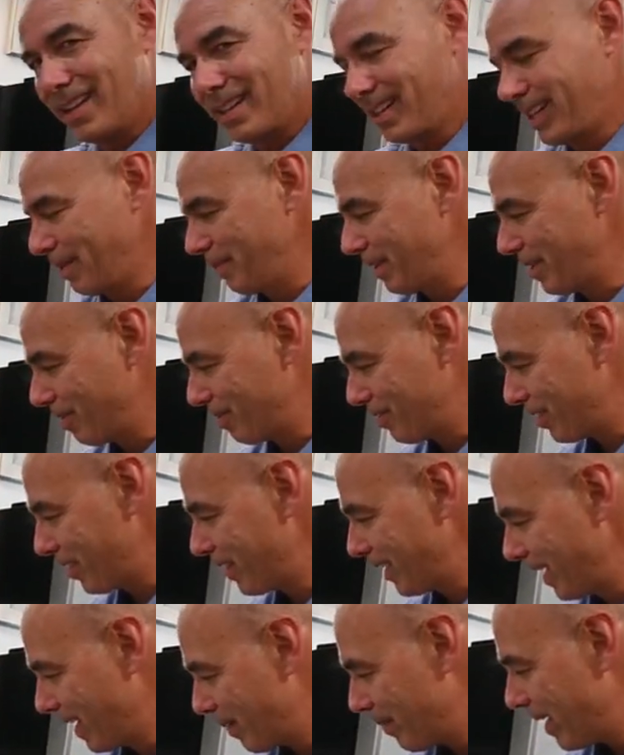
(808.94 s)
Well, let me know what you
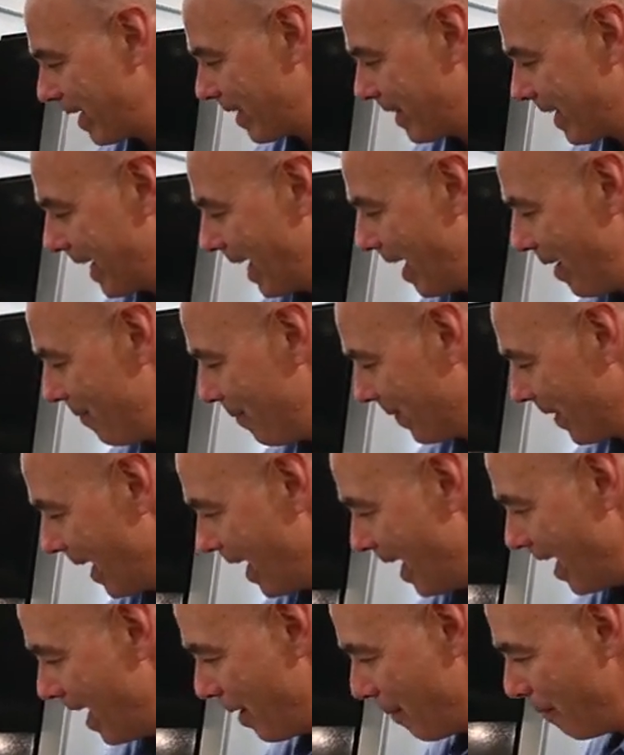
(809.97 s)
think about that.
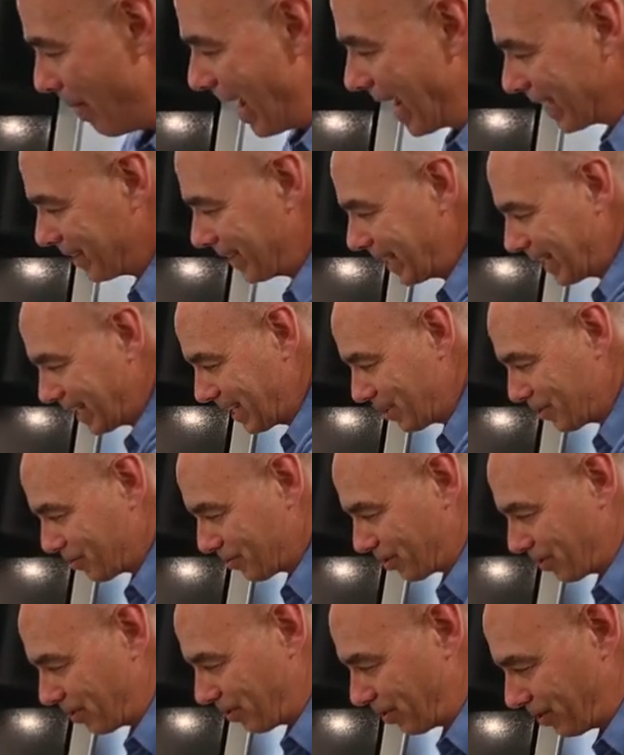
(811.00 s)
Backlight
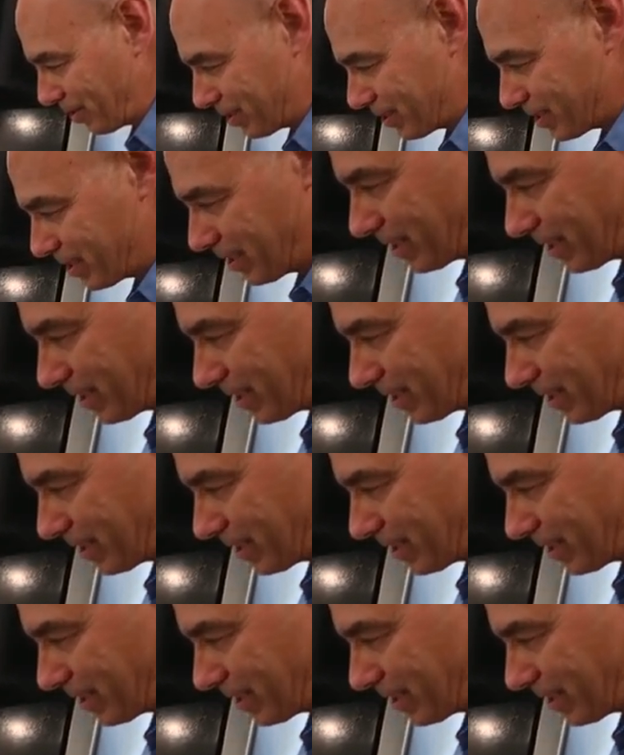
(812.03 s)
controls